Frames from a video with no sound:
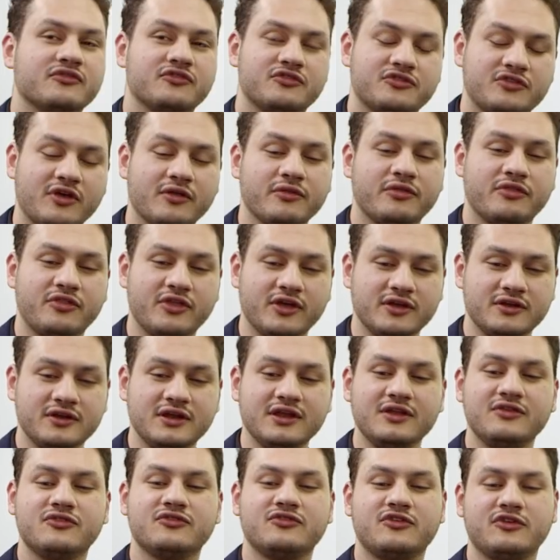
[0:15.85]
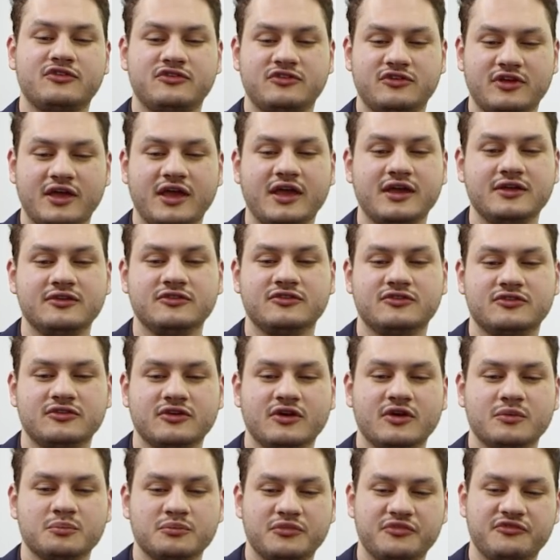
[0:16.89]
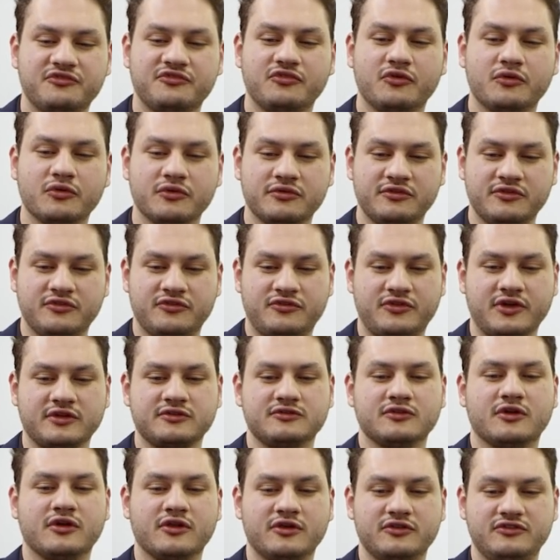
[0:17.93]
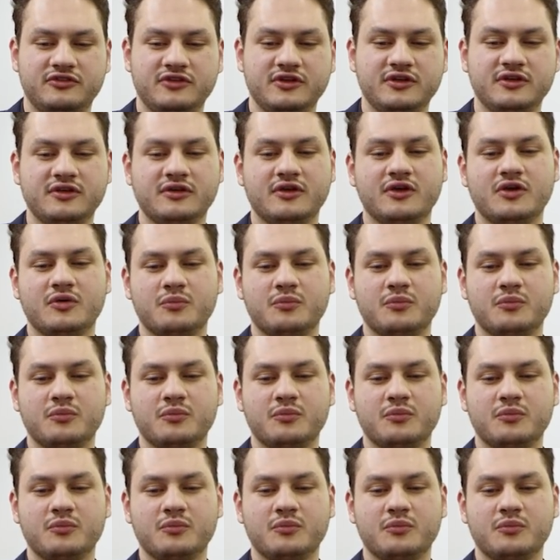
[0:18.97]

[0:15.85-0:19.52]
Something needs to change before this technology